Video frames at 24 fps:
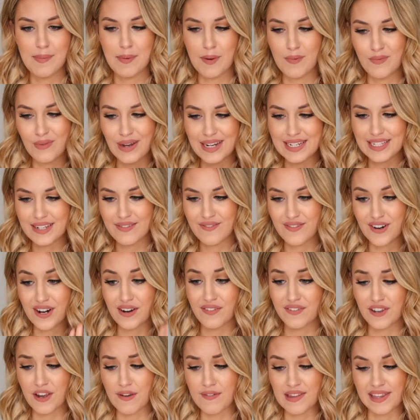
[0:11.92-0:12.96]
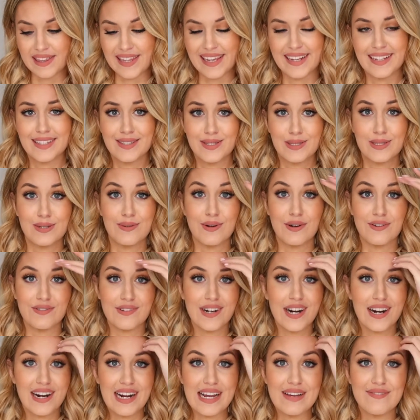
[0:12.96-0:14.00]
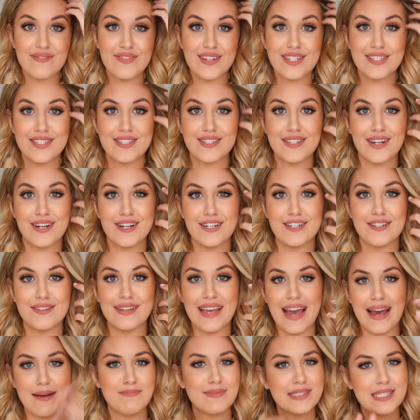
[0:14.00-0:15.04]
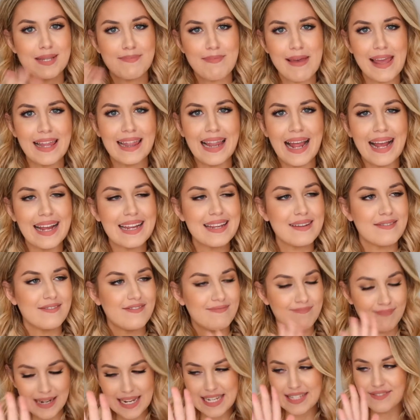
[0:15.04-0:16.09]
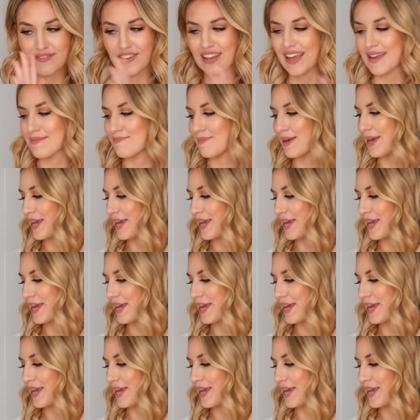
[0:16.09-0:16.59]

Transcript: I've been waiting for a few of the things to arrive, so yeah, it's a bit late, please forgive